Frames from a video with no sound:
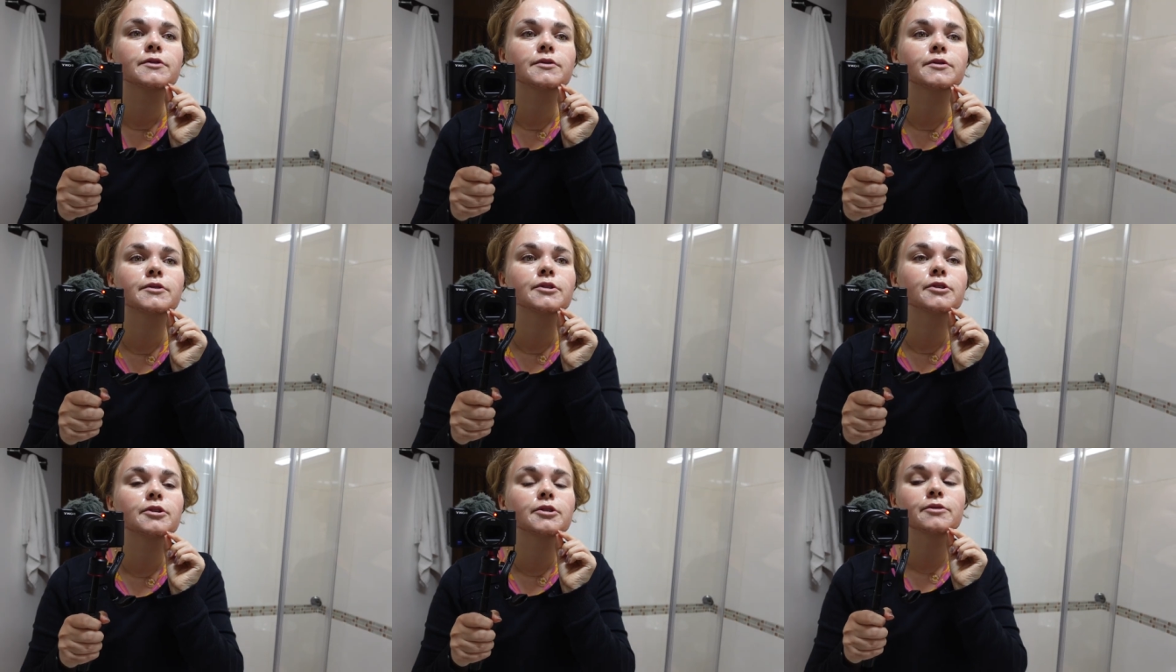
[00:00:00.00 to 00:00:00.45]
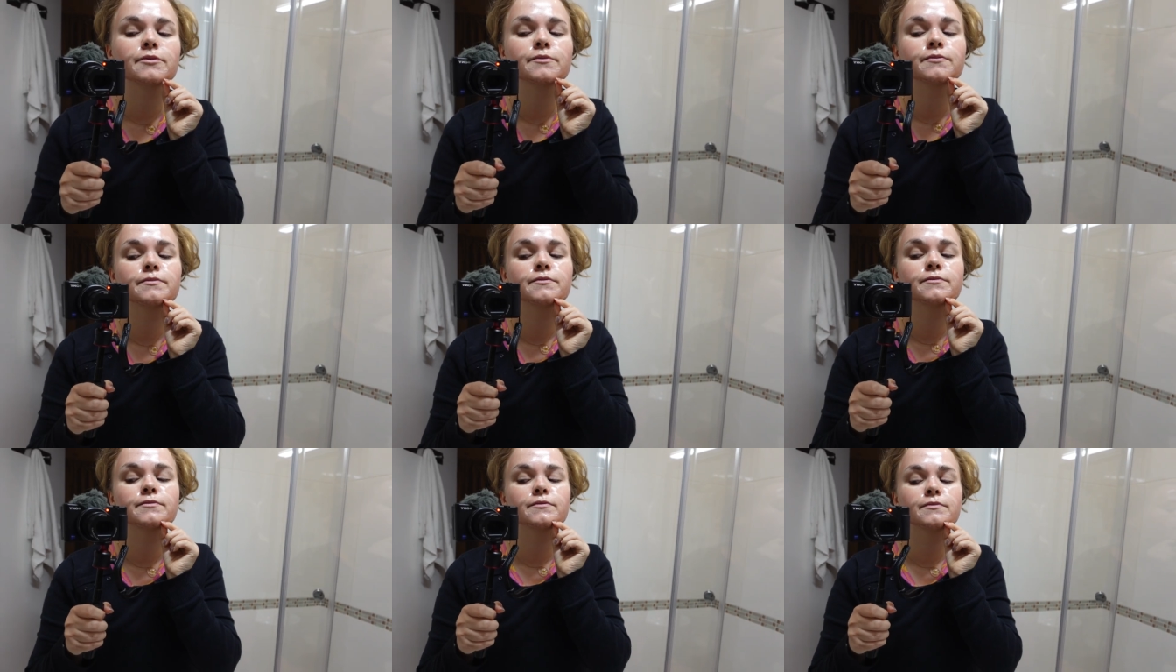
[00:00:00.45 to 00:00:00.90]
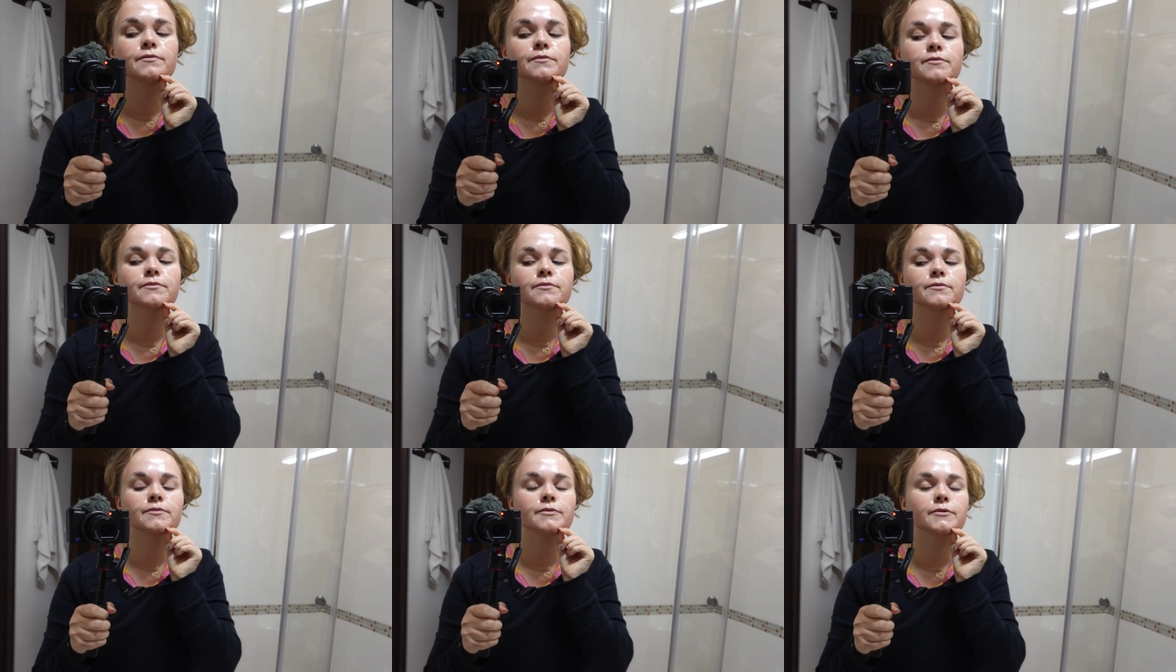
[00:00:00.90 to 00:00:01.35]
Okay,
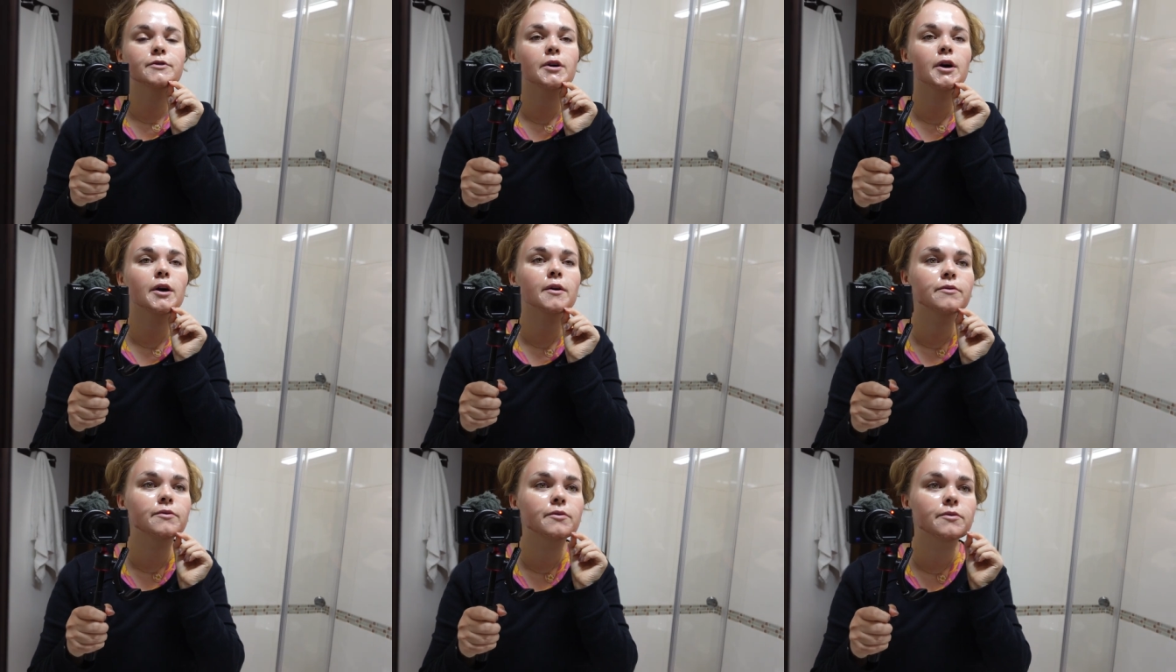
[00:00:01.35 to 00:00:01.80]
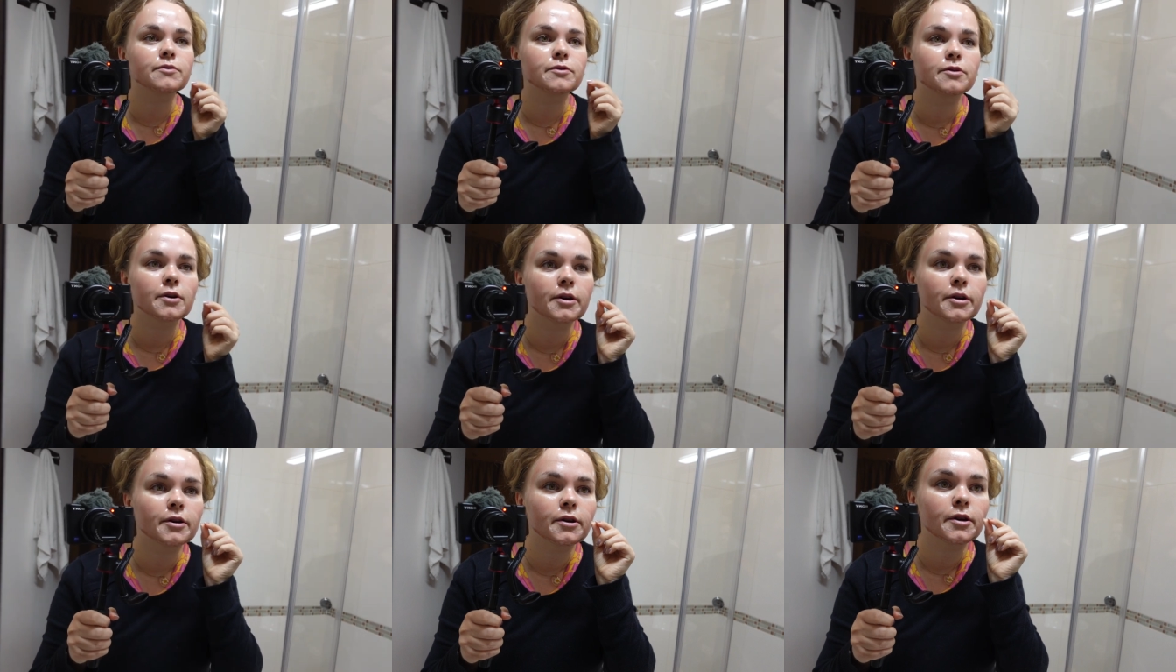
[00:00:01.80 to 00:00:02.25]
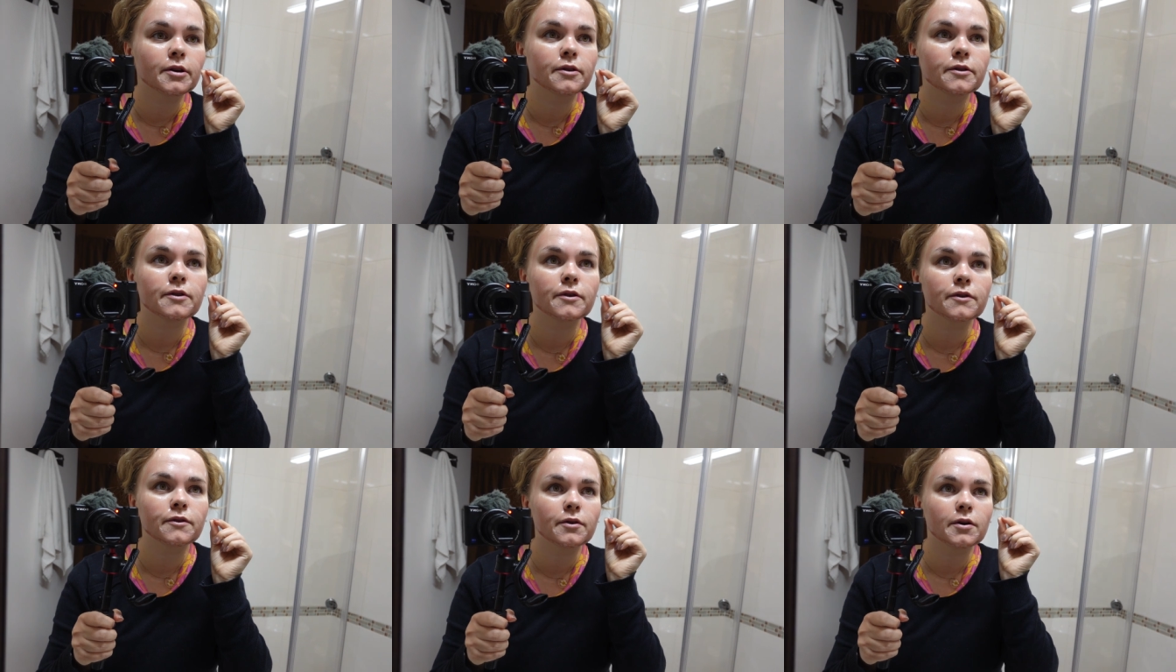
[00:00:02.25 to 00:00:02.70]
time to try and
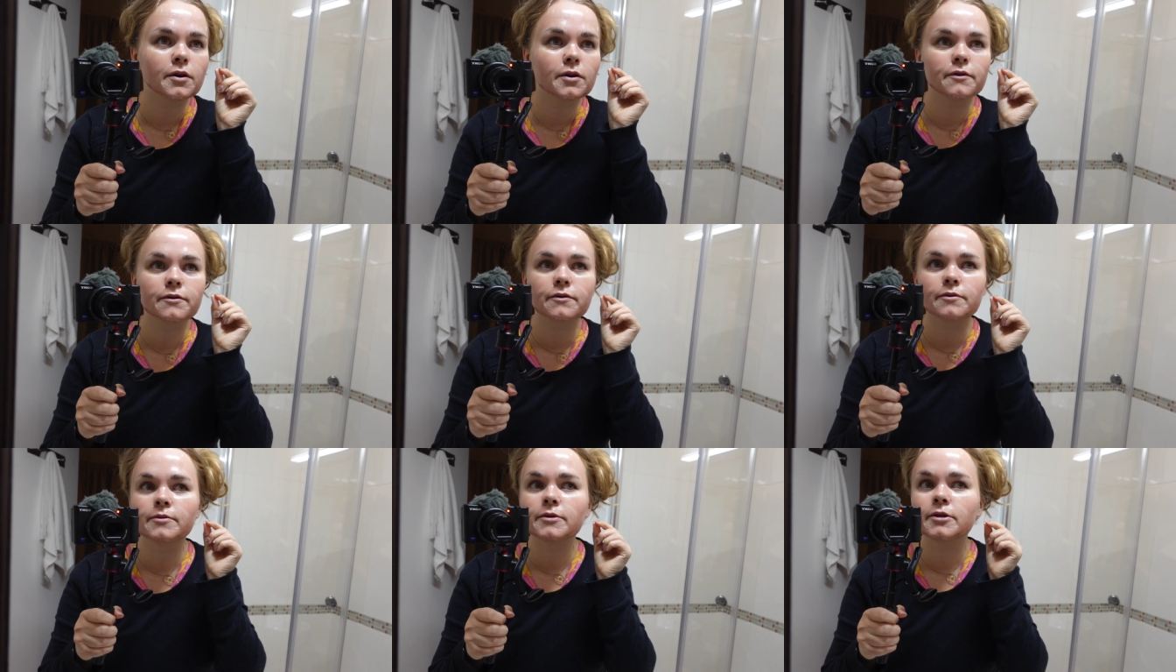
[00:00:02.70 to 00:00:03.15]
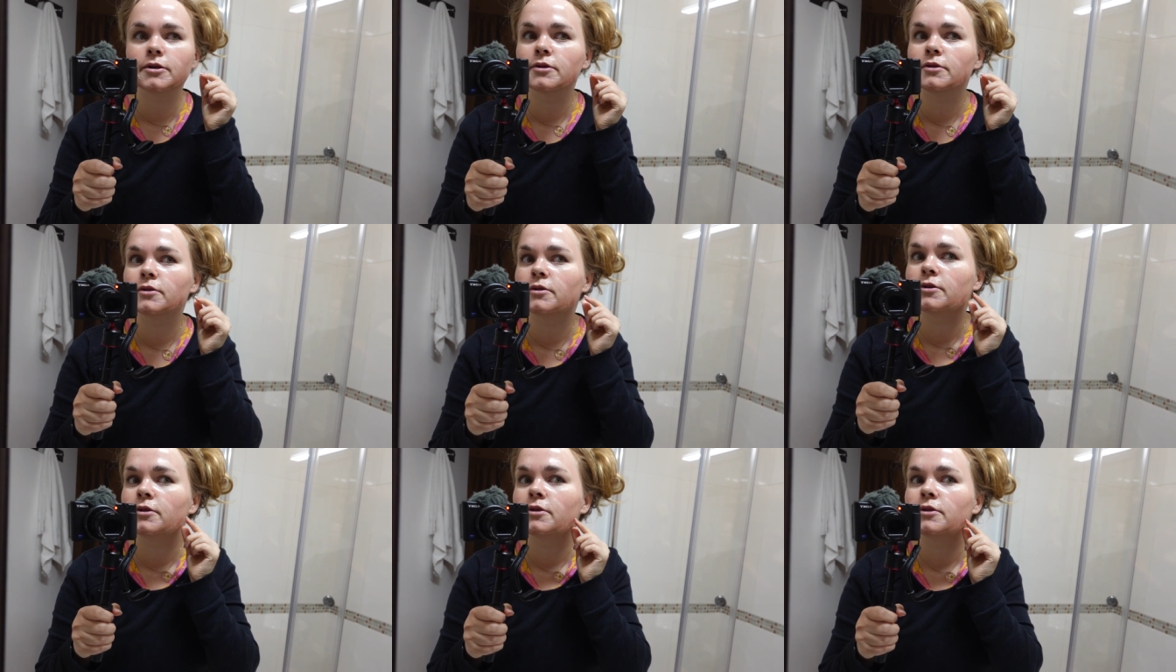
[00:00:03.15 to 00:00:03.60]
get this off me.